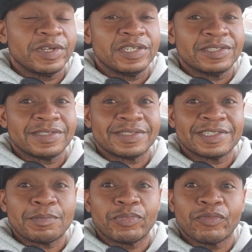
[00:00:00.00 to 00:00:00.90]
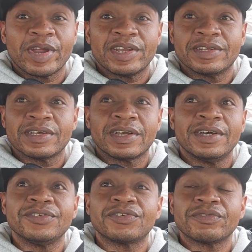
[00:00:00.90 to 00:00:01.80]
really separated the
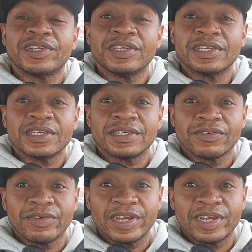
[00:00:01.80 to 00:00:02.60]
country. It